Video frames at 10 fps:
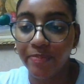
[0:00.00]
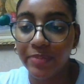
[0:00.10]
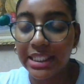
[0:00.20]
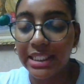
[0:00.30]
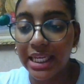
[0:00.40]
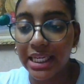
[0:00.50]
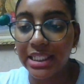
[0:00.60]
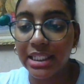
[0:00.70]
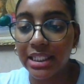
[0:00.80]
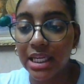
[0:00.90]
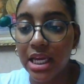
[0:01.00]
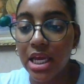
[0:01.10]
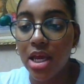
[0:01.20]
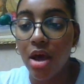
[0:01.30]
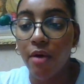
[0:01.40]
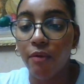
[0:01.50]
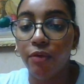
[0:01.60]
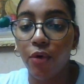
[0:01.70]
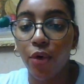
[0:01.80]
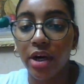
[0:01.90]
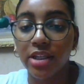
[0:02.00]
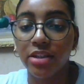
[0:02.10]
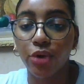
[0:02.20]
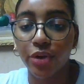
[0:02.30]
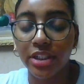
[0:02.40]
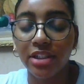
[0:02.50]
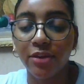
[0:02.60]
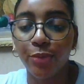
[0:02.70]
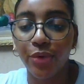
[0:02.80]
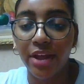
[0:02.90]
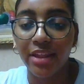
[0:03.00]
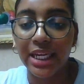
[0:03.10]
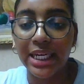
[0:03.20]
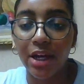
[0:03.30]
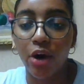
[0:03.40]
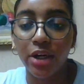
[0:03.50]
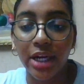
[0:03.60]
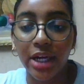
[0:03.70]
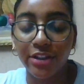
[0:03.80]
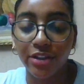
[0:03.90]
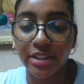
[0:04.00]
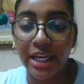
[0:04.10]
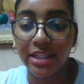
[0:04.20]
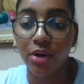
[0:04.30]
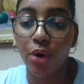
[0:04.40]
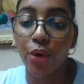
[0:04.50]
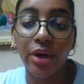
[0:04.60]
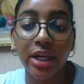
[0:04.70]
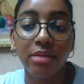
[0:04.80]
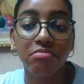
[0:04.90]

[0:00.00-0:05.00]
stands for shortness of breath and on exercise or